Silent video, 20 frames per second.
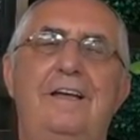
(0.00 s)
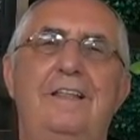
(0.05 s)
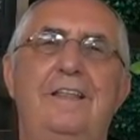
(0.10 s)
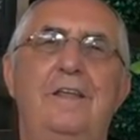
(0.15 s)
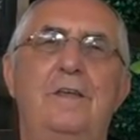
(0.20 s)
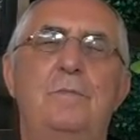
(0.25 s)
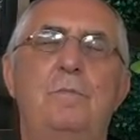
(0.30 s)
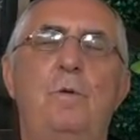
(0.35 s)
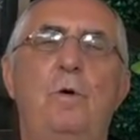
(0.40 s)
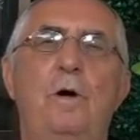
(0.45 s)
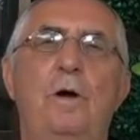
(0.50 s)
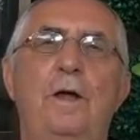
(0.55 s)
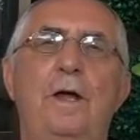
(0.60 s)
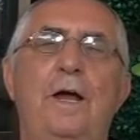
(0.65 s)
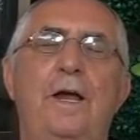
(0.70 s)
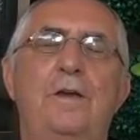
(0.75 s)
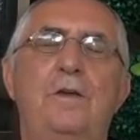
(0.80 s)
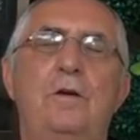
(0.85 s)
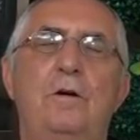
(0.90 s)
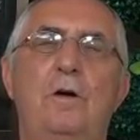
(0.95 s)
This morning
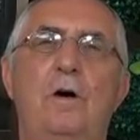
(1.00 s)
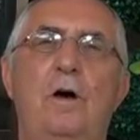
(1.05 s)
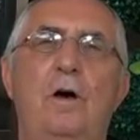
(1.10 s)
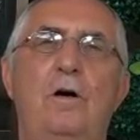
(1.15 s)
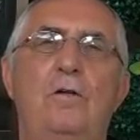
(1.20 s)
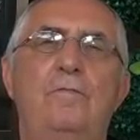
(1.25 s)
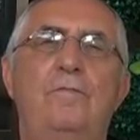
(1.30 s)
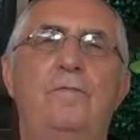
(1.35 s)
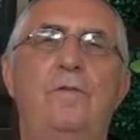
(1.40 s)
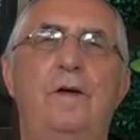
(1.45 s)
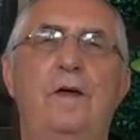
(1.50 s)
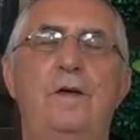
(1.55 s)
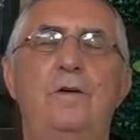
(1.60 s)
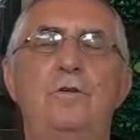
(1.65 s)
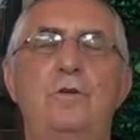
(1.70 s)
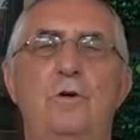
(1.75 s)
I took off as